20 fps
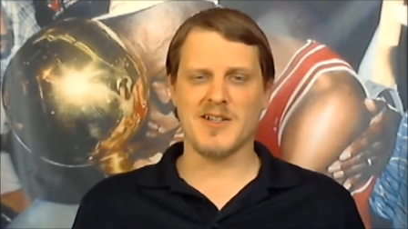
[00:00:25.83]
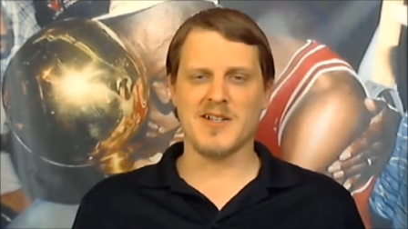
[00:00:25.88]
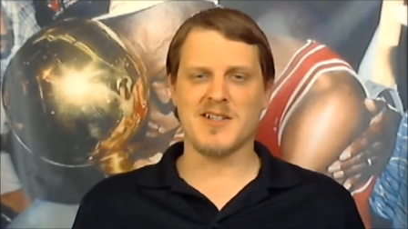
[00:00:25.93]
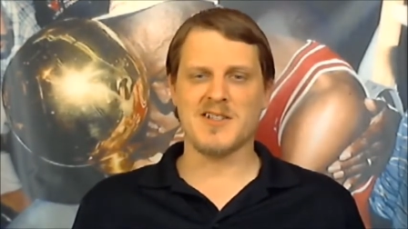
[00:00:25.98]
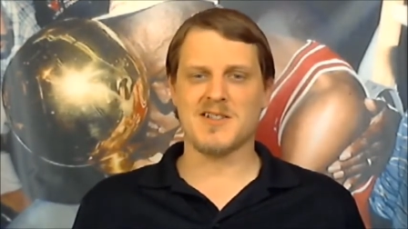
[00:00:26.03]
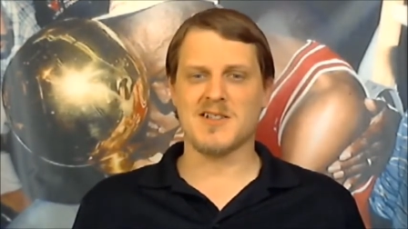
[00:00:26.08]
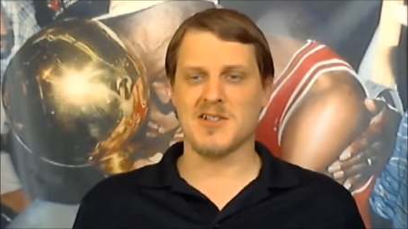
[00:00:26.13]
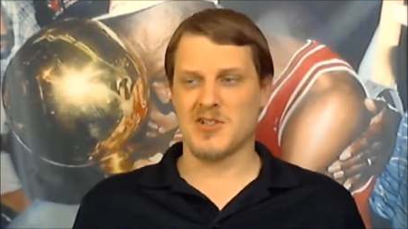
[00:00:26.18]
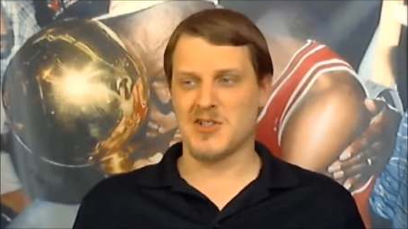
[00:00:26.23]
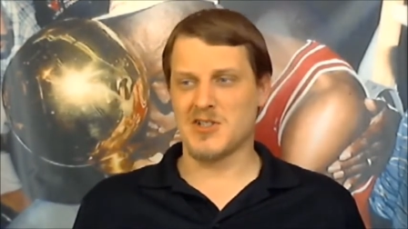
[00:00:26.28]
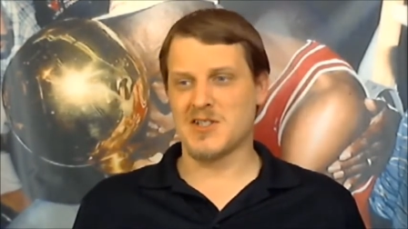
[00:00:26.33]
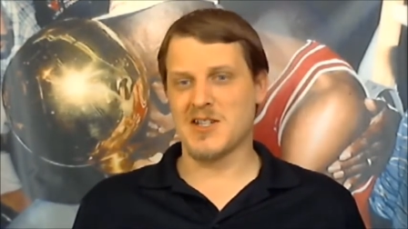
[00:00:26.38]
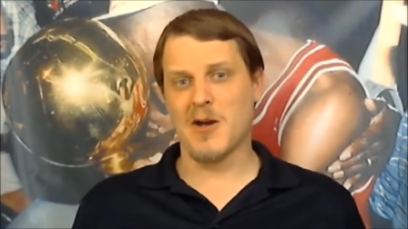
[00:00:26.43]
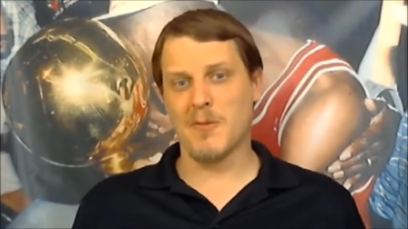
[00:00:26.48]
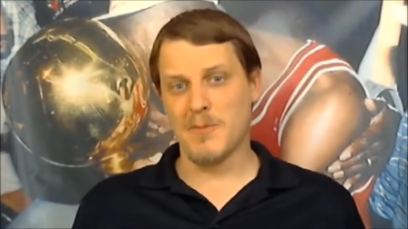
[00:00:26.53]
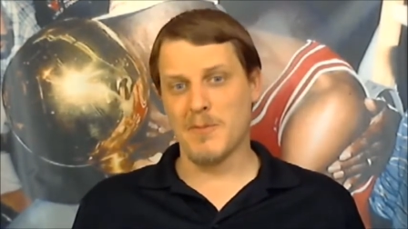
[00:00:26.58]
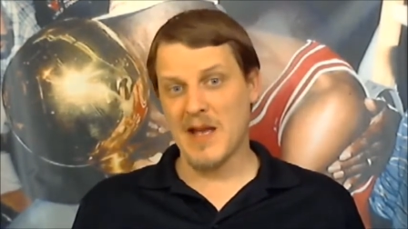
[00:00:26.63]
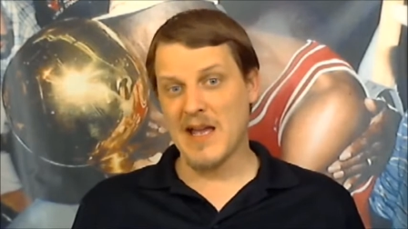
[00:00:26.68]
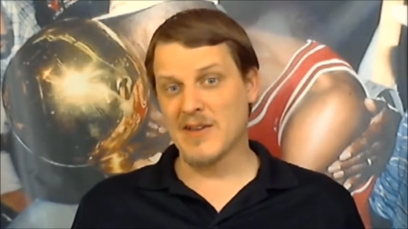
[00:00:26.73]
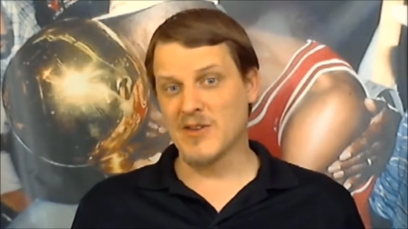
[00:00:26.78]
least and just how
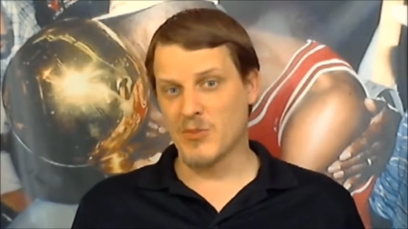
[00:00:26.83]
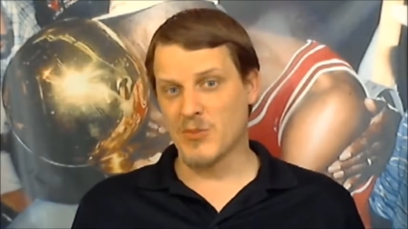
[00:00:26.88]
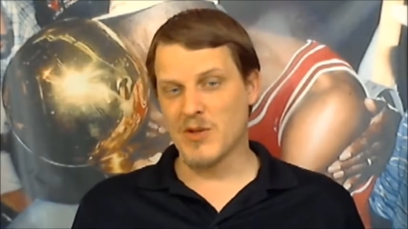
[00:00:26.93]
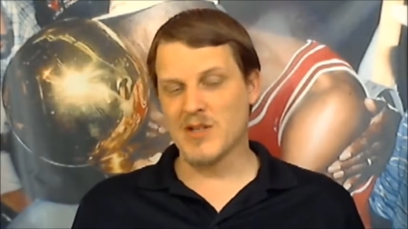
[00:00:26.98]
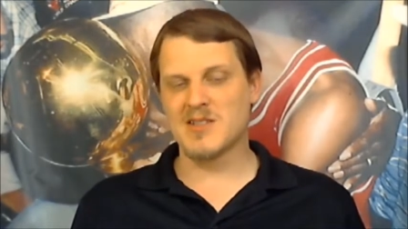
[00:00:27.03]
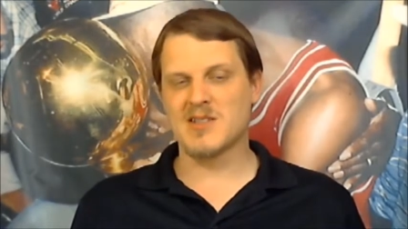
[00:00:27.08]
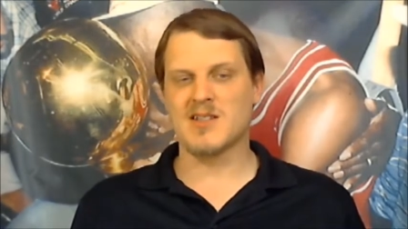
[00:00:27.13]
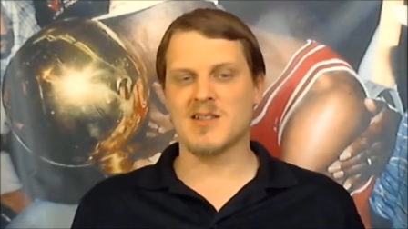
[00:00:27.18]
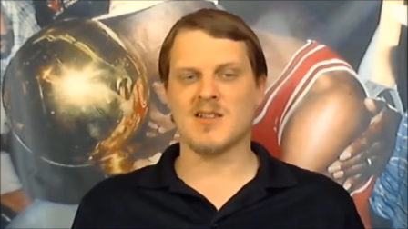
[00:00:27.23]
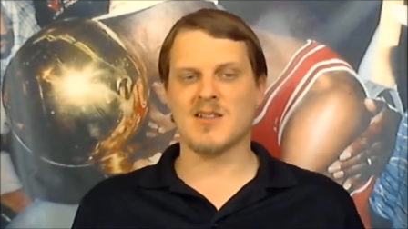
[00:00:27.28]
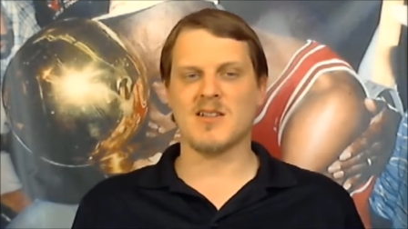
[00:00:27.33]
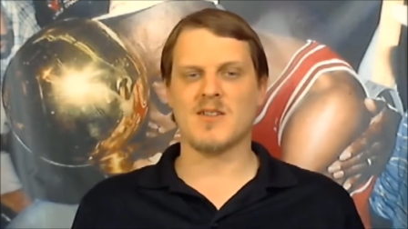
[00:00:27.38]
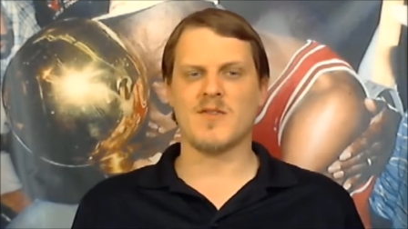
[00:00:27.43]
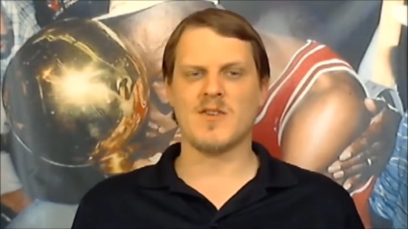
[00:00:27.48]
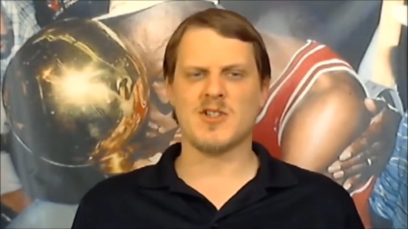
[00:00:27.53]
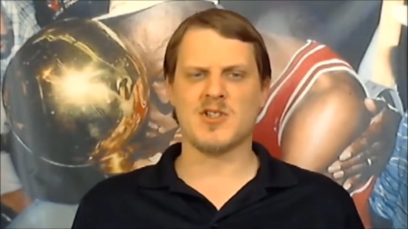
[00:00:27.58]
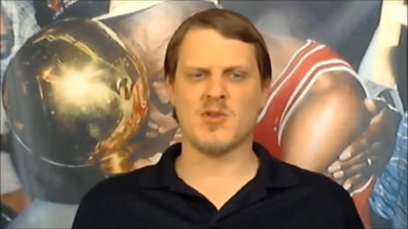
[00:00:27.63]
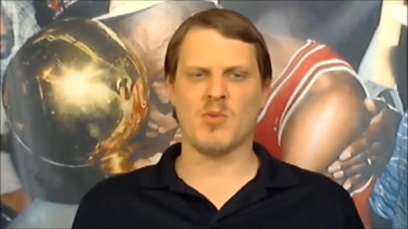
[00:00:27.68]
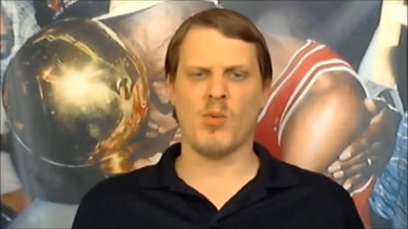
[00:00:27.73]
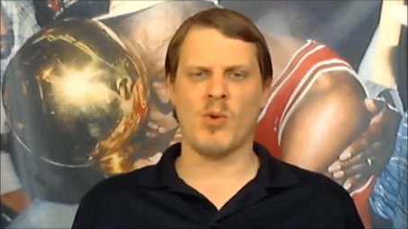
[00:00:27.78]
bad the rest of the
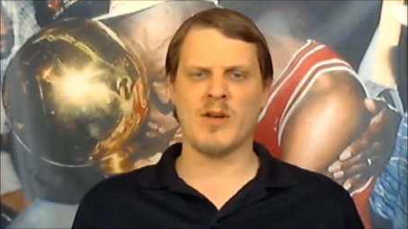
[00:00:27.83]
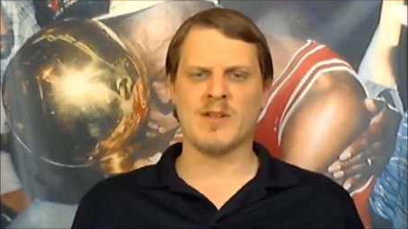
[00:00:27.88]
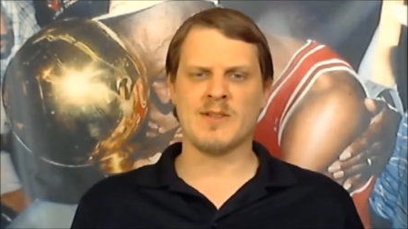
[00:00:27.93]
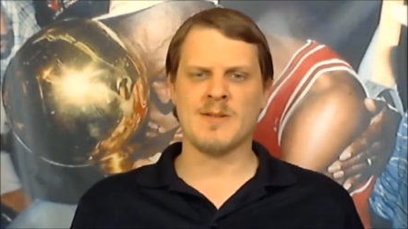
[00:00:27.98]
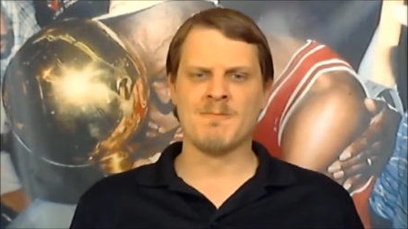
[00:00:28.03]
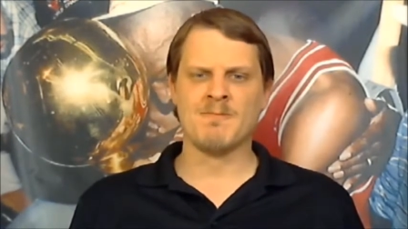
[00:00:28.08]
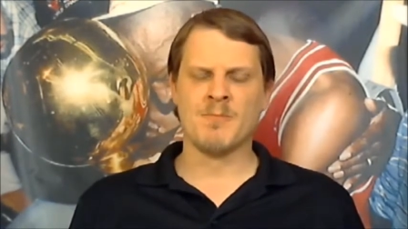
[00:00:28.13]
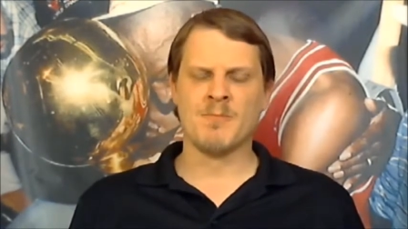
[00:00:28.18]
division was.